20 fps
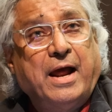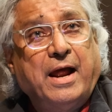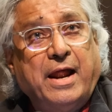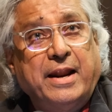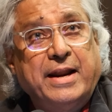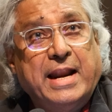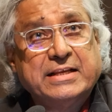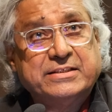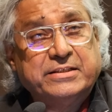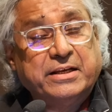
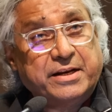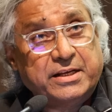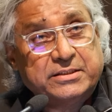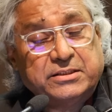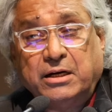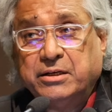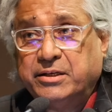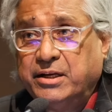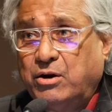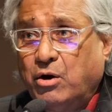and as a
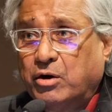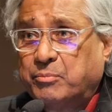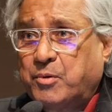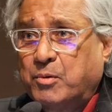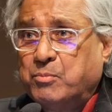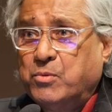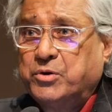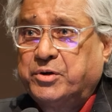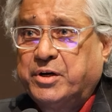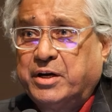result he got
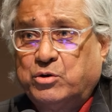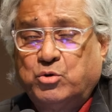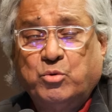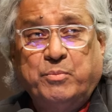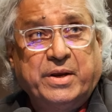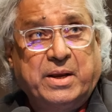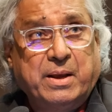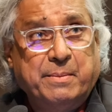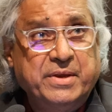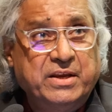promoted to
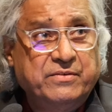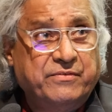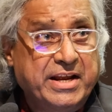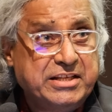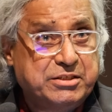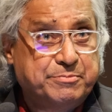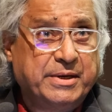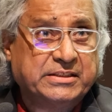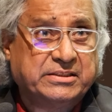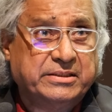becoming
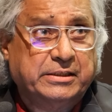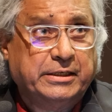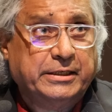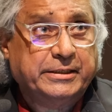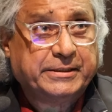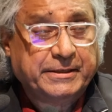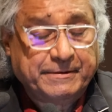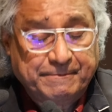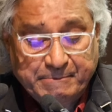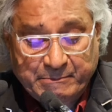Vice
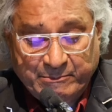President,